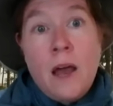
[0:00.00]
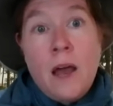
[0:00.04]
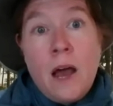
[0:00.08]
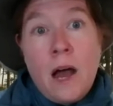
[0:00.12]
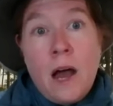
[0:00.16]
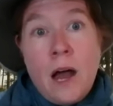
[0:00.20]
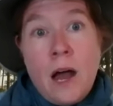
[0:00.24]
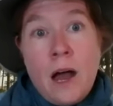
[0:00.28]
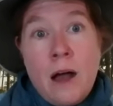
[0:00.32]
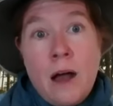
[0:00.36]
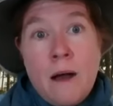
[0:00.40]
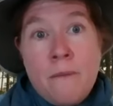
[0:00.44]

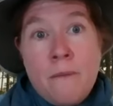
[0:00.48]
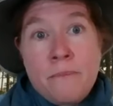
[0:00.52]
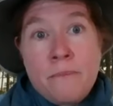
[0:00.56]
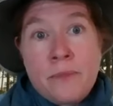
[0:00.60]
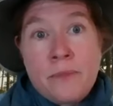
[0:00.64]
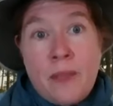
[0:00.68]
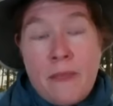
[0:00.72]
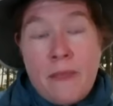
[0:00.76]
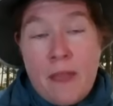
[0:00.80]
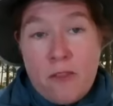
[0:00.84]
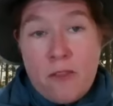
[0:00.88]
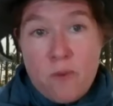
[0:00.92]
Um,
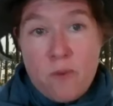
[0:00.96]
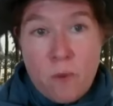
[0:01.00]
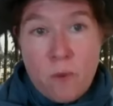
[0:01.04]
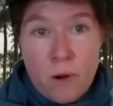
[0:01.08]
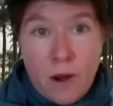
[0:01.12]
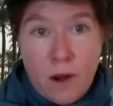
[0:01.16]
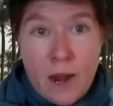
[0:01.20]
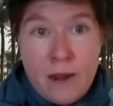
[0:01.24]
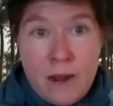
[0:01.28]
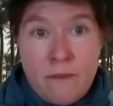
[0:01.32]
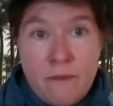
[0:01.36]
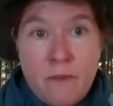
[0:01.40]
and that's where
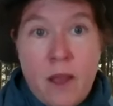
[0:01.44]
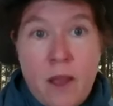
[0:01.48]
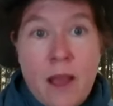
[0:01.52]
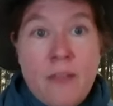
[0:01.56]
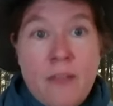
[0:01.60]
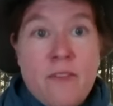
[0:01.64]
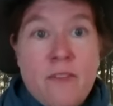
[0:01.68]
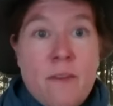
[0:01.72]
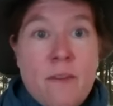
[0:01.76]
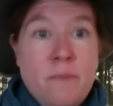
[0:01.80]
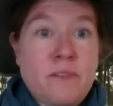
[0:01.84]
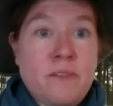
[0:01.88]
kind of
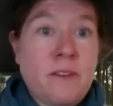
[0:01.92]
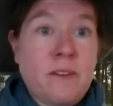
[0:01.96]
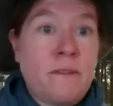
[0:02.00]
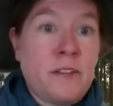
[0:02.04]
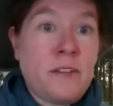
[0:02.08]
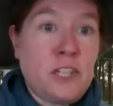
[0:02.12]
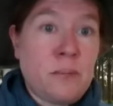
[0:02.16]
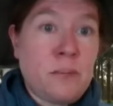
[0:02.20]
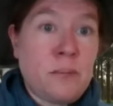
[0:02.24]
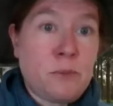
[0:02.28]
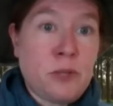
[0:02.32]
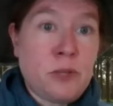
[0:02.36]
concept of
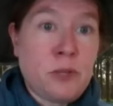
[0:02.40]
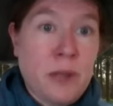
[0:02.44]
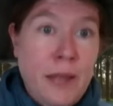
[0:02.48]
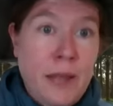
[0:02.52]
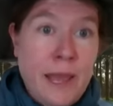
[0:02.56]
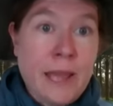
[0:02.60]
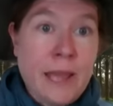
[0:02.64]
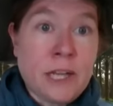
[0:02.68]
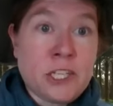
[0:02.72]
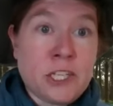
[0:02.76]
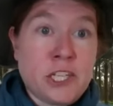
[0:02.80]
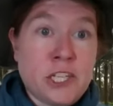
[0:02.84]
Egyptian
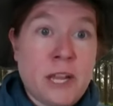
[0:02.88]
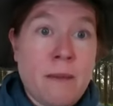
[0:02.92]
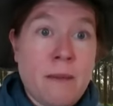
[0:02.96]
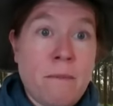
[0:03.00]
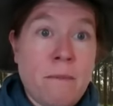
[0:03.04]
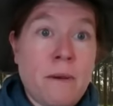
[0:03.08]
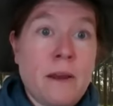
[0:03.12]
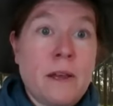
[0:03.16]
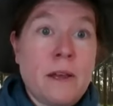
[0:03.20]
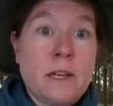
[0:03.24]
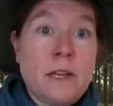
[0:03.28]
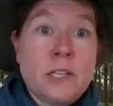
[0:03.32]
kingship
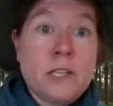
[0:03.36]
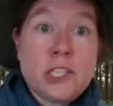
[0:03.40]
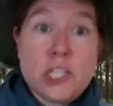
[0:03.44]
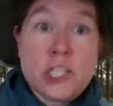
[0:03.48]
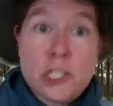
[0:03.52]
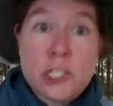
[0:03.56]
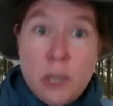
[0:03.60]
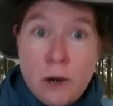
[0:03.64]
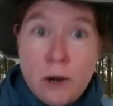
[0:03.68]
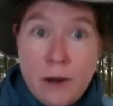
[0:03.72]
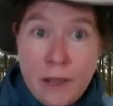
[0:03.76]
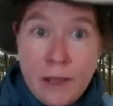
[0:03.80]

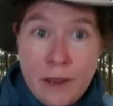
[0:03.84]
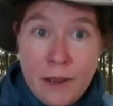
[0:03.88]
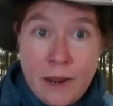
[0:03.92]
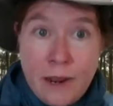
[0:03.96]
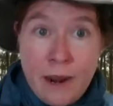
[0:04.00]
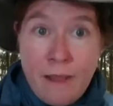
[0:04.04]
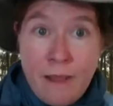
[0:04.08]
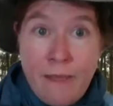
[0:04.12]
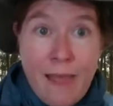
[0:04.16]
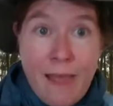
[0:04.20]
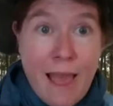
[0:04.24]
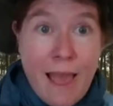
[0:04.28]
started and
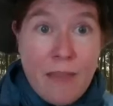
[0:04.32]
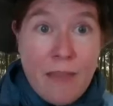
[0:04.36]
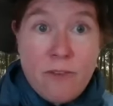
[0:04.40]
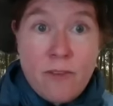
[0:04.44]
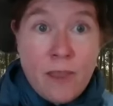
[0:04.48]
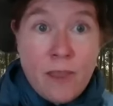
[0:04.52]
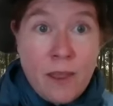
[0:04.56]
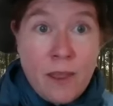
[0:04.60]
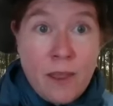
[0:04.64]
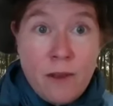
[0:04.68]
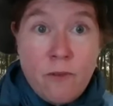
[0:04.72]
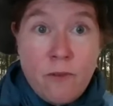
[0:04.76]
it
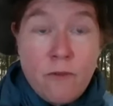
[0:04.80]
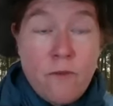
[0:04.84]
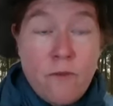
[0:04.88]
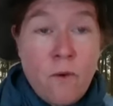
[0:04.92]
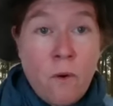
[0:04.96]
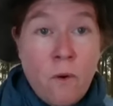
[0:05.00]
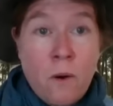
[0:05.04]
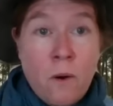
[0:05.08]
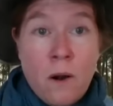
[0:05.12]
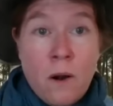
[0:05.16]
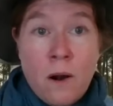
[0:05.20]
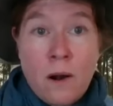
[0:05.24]
lasted
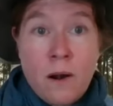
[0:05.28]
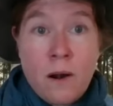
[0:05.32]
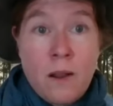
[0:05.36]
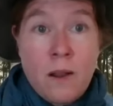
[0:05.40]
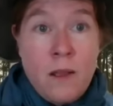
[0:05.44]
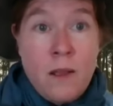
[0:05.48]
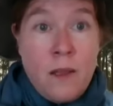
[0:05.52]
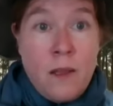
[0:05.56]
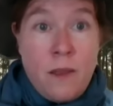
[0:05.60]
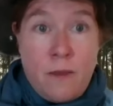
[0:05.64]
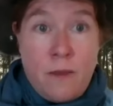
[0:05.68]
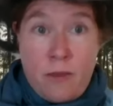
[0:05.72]
for
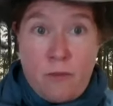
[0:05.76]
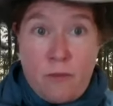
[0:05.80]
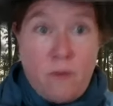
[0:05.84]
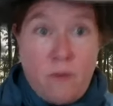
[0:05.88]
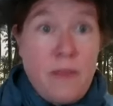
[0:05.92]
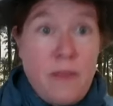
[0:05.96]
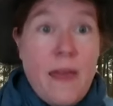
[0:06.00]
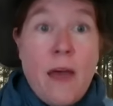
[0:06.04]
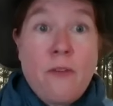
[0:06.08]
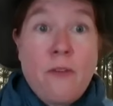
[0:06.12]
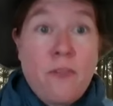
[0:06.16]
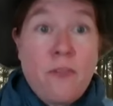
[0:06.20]

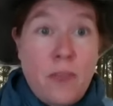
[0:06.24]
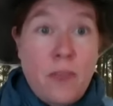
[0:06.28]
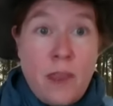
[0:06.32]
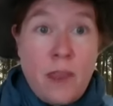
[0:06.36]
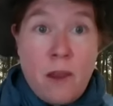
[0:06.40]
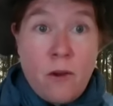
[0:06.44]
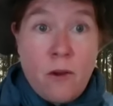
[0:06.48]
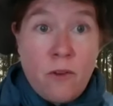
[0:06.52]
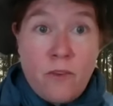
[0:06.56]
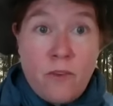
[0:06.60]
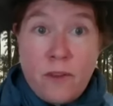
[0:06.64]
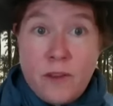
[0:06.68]
3,000
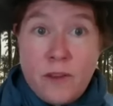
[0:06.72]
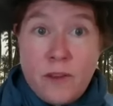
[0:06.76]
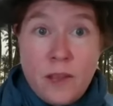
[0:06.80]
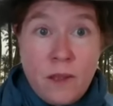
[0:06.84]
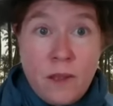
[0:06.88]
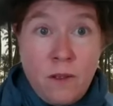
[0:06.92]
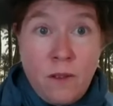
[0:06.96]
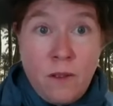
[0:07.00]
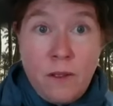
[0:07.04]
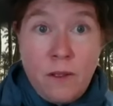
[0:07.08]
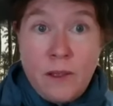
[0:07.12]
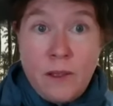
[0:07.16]
years
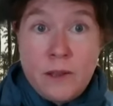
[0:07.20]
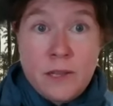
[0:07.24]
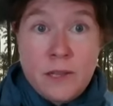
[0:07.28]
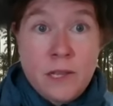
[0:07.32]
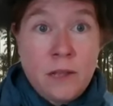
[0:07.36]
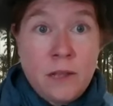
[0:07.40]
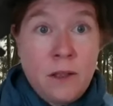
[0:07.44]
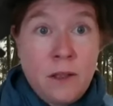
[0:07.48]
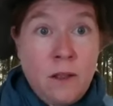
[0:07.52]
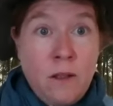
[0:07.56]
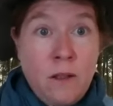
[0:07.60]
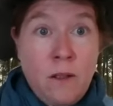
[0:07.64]
until,
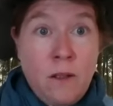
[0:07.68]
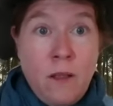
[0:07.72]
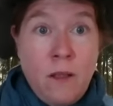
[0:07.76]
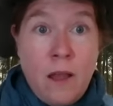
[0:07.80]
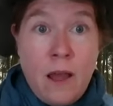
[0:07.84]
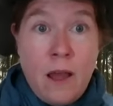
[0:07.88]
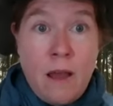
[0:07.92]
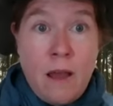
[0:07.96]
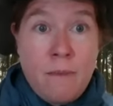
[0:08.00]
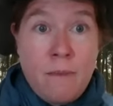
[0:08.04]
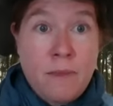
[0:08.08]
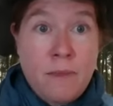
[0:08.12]
until
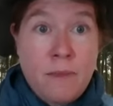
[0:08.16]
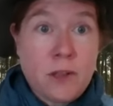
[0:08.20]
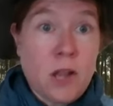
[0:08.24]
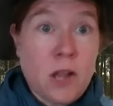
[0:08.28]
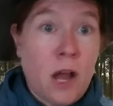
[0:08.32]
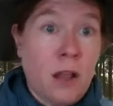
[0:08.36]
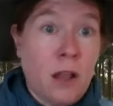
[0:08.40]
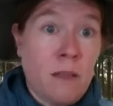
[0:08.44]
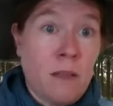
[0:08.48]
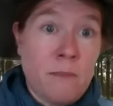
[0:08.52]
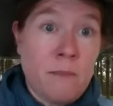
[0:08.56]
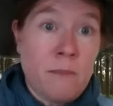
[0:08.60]
um, the
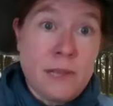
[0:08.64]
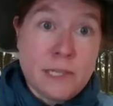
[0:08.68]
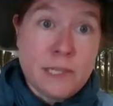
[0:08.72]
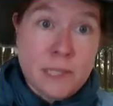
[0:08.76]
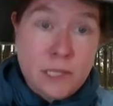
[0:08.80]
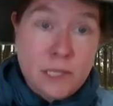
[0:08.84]
Ptolemies,